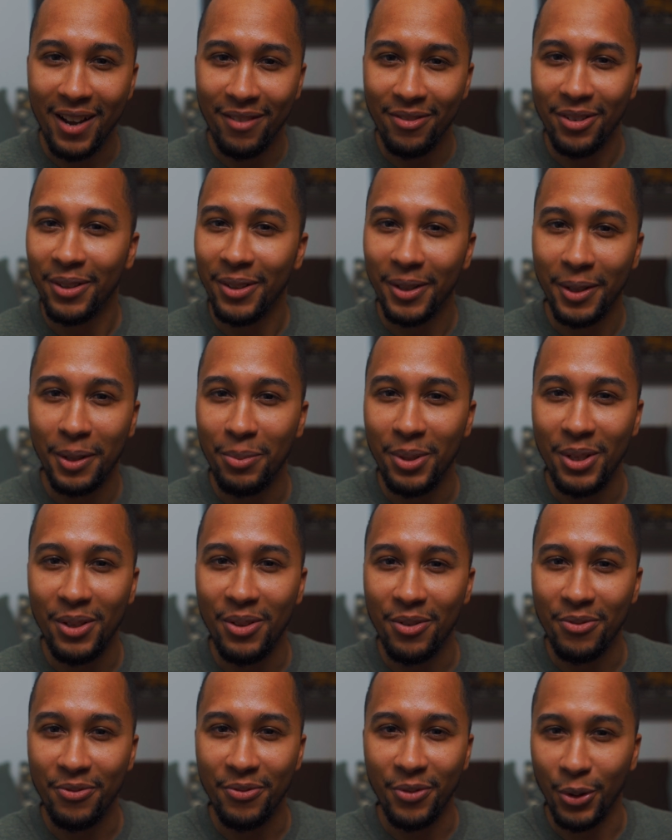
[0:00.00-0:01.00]
ever gonna be
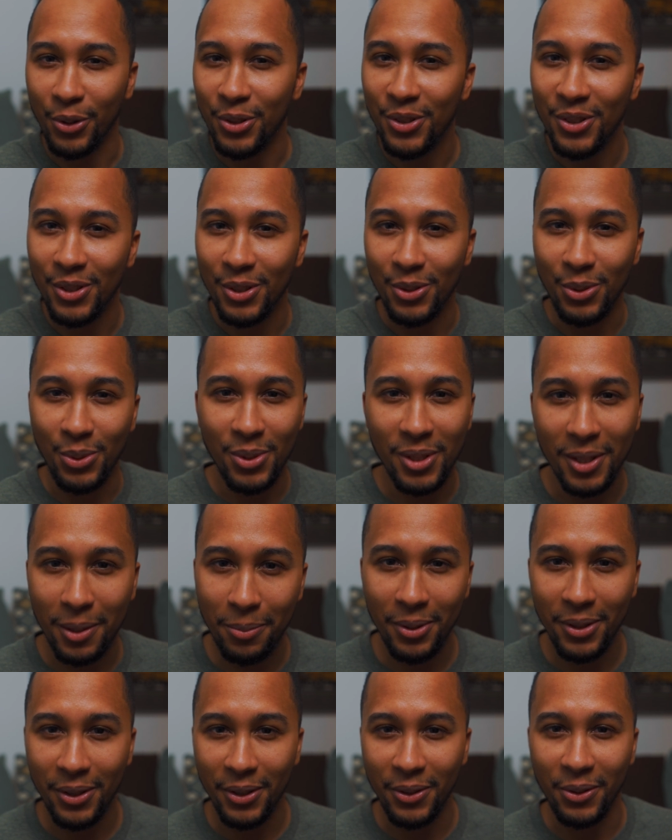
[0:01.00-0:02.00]
the first to do
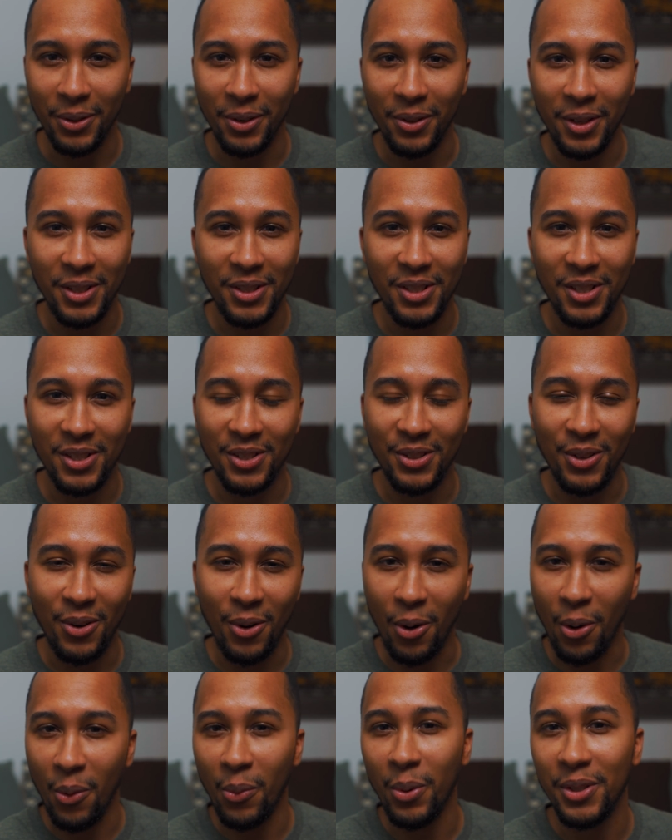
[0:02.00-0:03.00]
something, or are they just
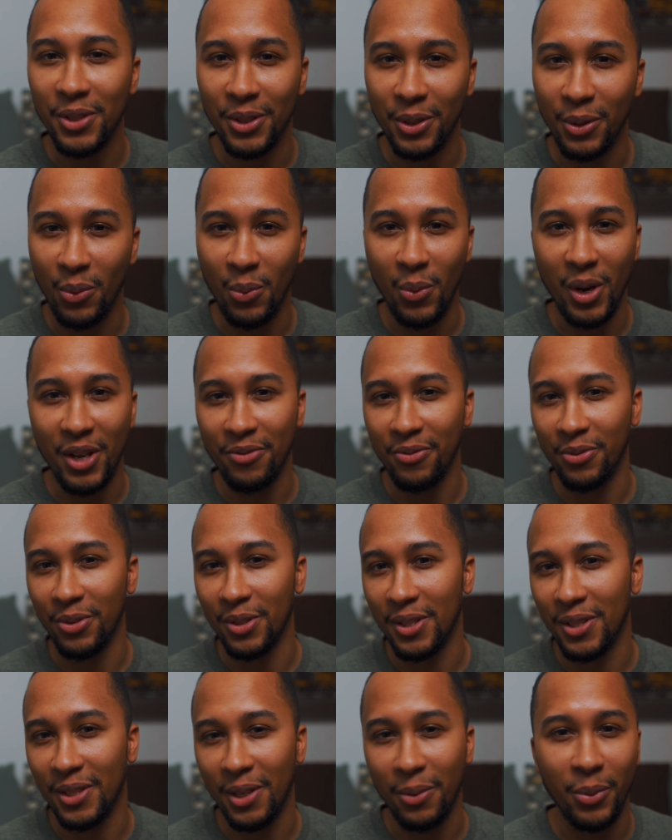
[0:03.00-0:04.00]
always gonna wait for
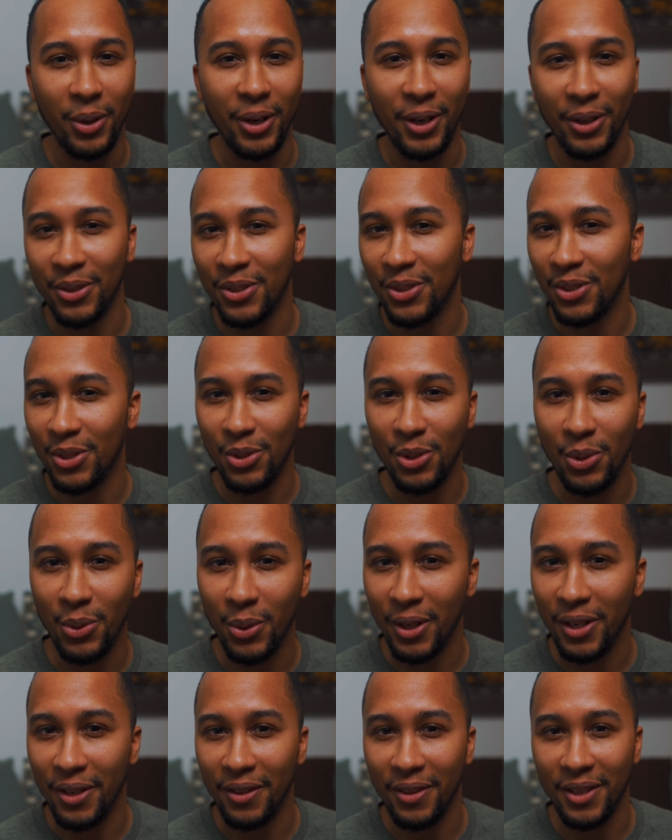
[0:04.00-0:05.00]
someone else to do
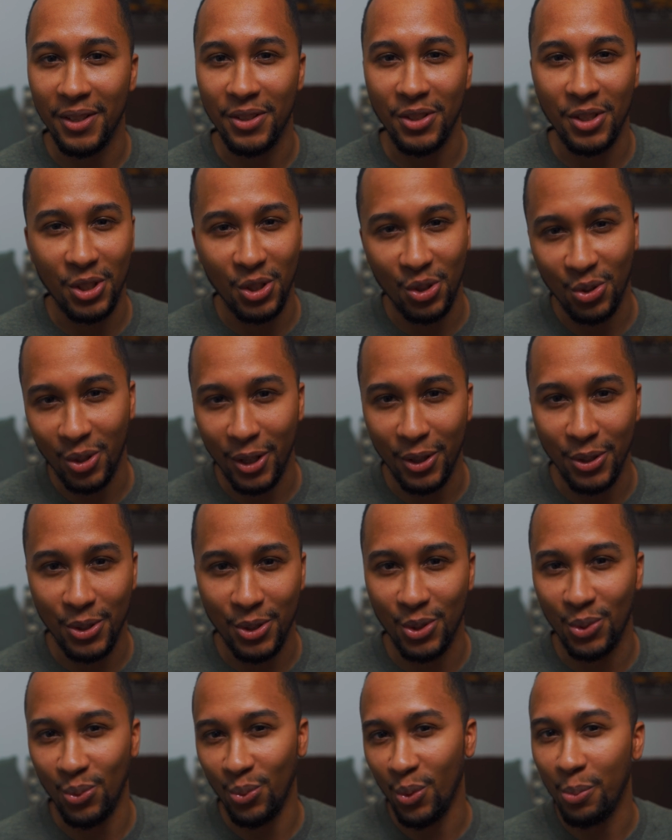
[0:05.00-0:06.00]
it and then just try to
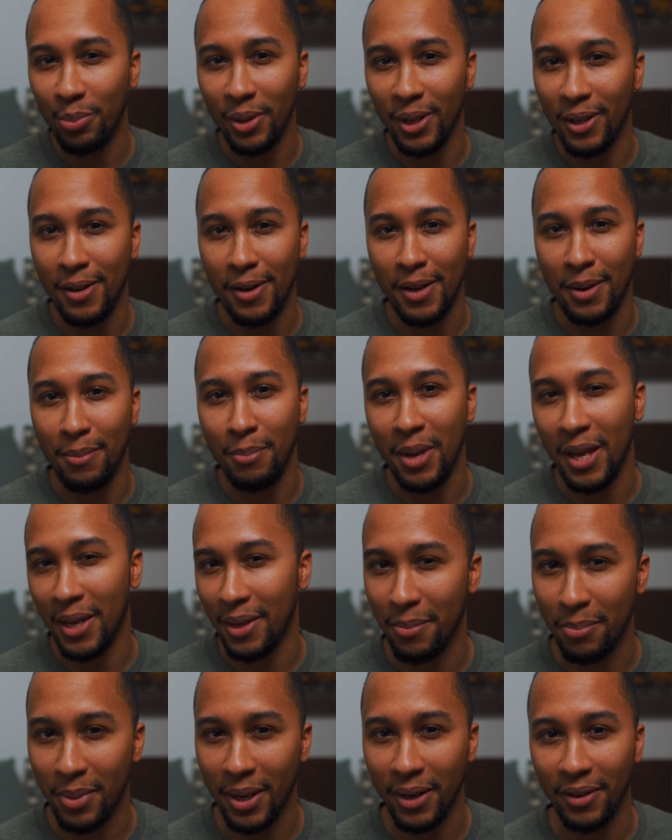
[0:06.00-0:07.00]
swoop in and make
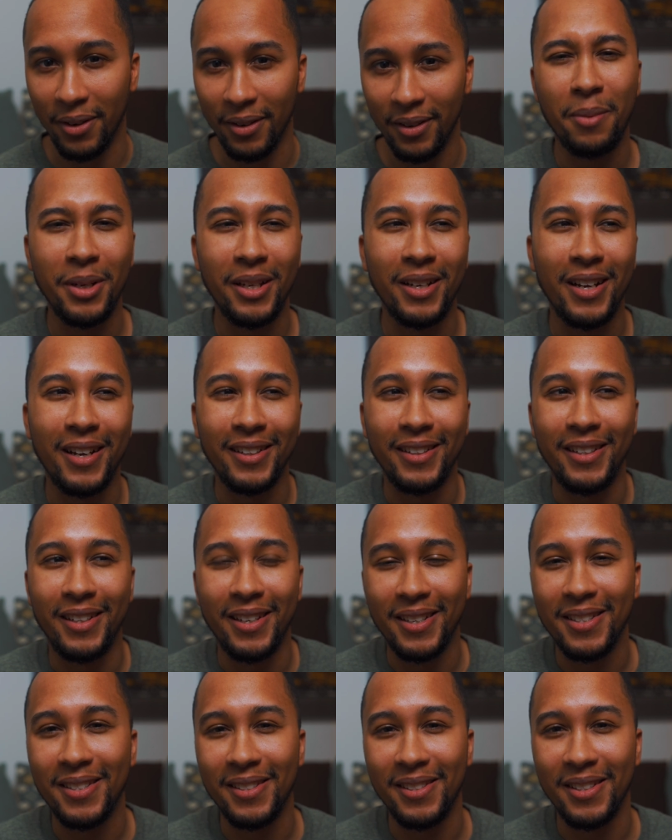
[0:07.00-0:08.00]
it better? I mean, I
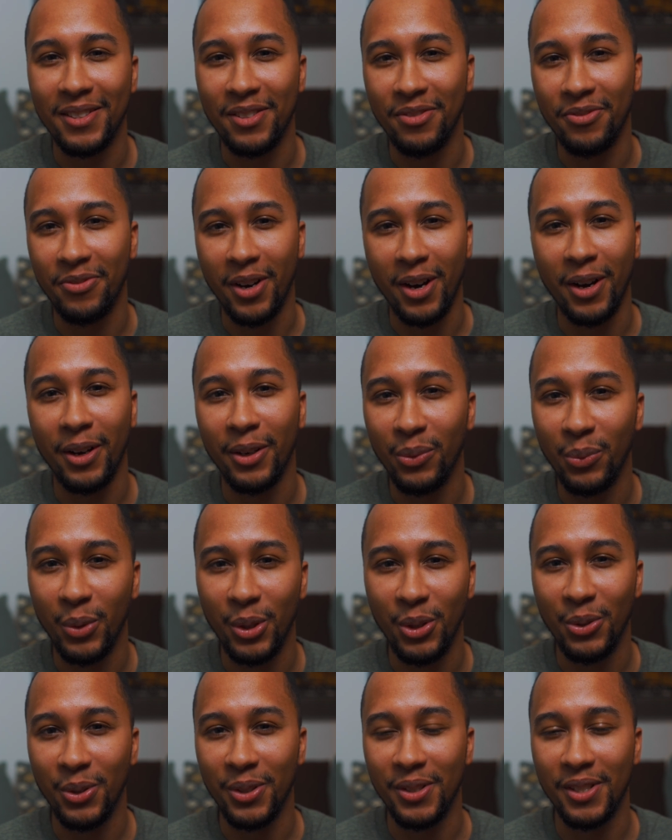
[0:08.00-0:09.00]
guess that's fine
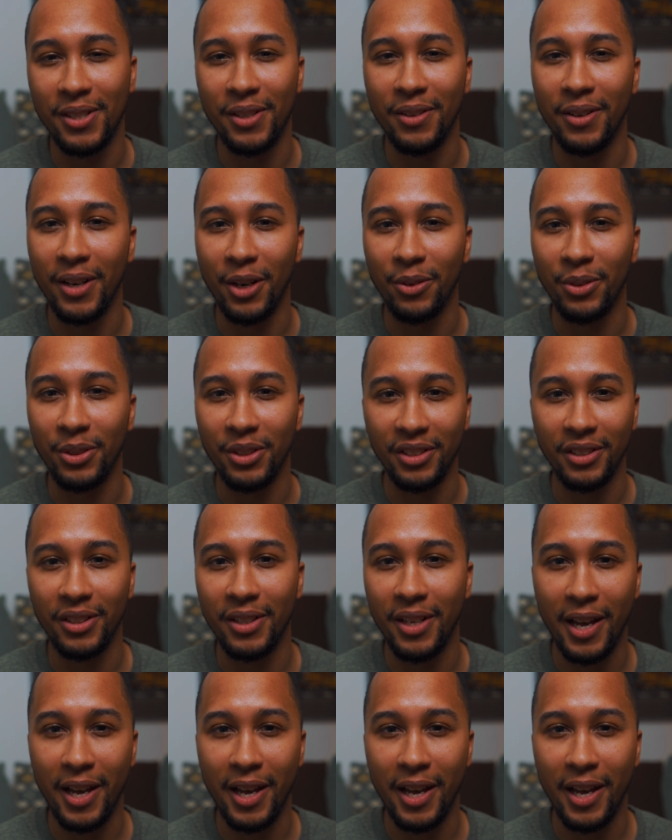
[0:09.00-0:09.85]
when you consider how good